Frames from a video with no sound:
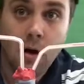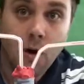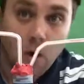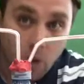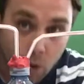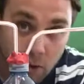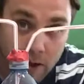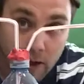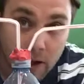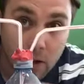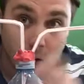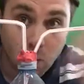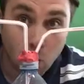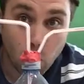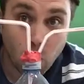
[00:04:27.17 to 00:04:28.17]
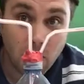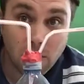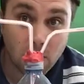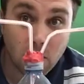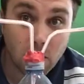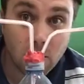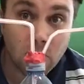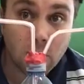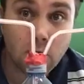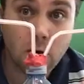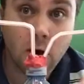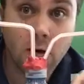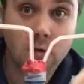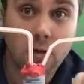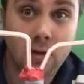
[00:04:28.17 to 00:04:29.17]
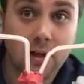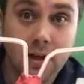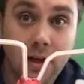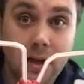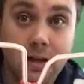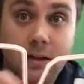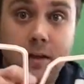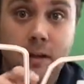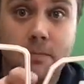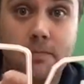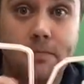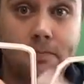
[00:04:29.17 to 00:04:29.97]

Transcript: Okay, once all your straws are connected,